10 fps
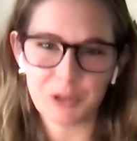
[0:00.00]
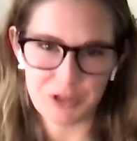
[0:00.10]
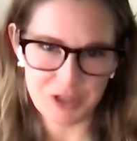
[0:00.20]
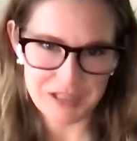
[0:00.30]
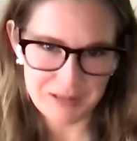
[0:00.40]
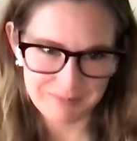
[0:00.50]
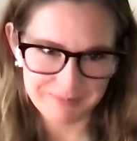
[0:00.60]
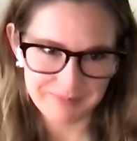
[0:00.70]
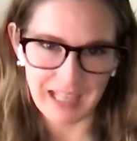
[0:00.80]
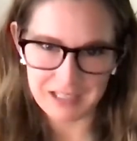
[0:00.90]
delicious.
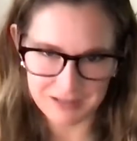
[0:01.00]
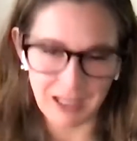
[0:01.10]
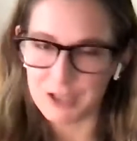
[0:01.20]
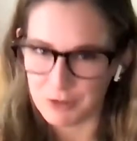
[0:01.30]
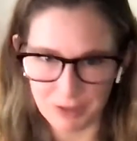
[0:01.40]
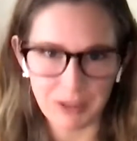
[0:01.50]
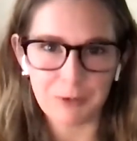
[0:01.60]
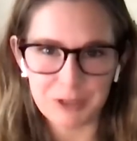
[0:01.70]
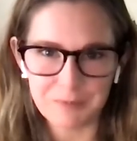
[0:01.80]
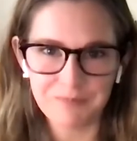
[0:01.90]
That's really what I
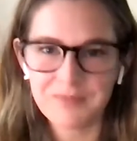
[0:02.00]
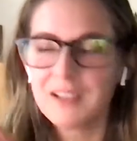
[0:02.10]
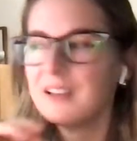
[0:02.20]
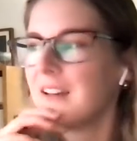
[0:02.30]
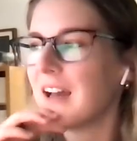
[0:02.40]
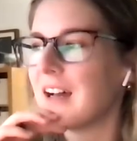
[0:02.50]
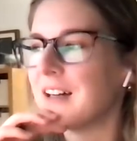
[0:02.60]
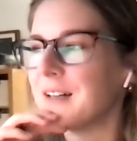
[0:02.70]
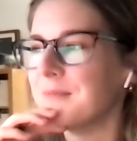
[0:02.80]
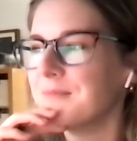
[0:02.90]
would do.
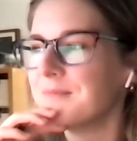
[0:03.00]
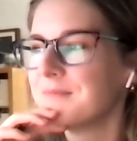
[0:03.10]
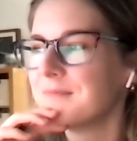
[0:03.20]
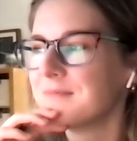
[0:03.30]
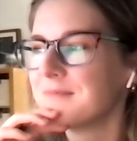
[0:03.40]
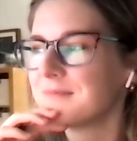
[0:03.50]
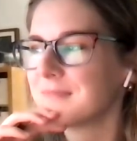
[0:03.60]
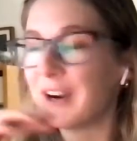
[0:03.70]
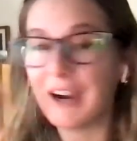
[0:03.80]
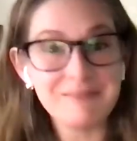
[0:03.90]
All
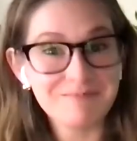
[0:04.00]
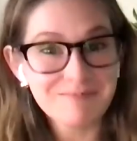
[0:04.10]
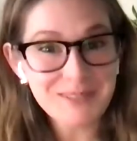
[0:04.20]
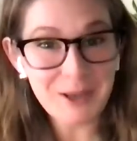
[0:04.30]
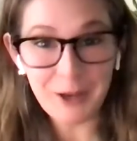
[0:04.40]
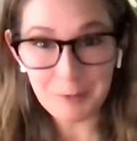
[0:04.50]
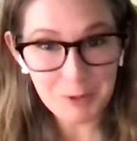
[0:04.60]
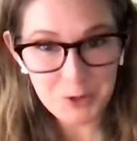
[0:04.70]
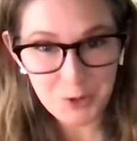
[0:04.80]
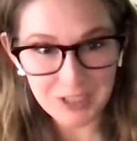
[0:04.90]
right. So I hope
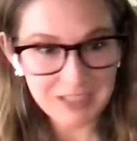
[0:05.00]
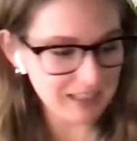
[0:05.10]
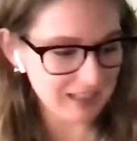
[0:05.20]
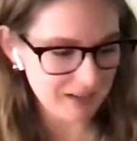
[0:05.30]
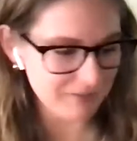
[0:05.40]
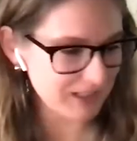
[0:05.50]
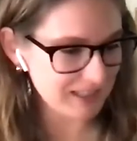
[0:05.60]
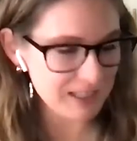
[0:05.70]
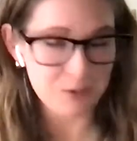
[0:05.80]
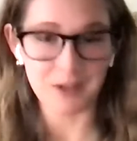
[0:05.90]
you enjoy it. I definitely
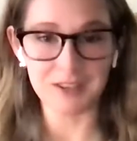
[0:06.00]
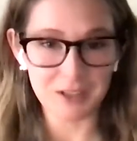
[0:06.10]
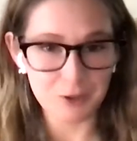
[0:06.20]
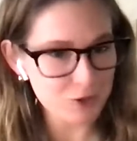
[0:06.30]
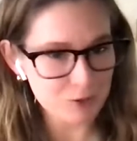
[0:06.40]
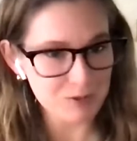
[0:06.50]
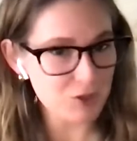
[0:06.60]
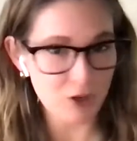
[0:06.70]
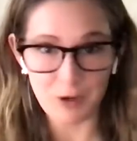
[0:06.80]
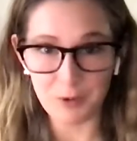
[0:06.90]
think it's one that you should be
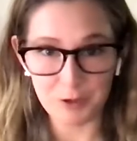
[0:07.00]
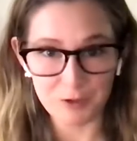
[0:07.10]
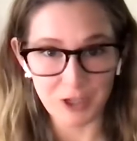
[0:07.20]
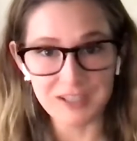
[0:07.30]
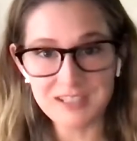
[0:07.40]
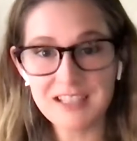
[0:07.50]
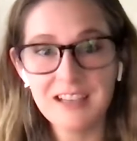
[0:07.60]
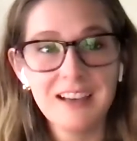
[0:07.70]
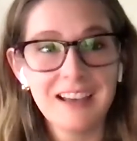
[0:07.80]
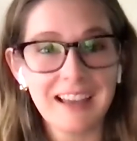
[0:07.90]
sharing with your friends.
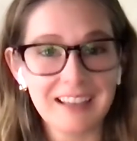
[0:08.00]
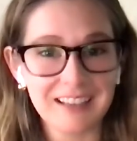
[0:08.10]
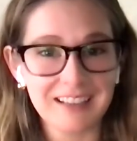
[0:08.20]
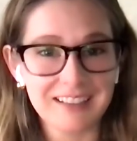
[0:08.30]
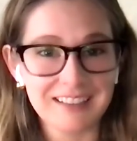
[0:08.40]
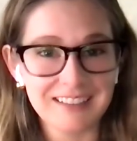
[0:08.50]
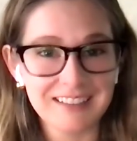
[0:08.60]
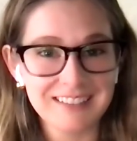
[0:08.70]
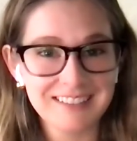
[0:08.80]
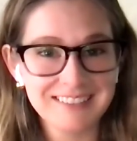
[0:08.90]

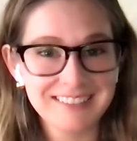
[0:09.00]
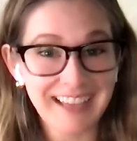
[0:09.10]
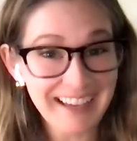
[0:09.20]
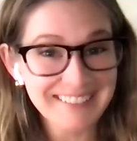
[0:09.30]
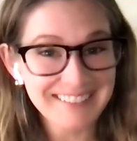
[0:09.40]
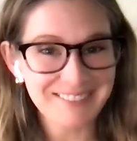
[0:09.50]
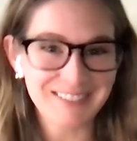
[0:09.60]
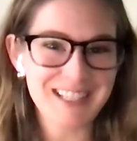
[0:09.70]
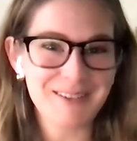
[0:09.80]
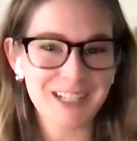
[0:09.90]
And yeah,
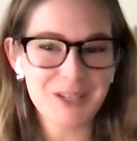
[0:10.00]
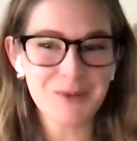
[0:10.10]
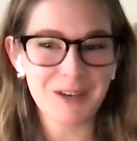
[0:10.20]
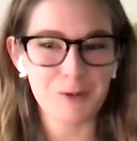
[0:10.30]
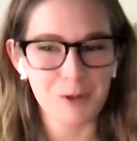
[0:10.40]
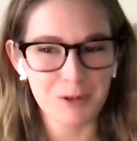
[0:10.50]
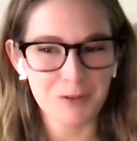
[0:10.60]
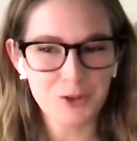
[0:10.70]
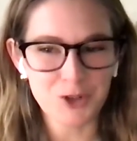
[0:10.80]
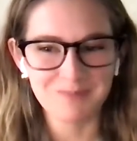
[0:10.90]
we'll see what else we get from them in
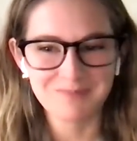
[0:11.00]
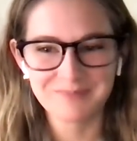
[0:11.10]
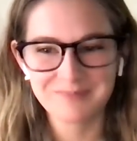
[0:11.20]
the future.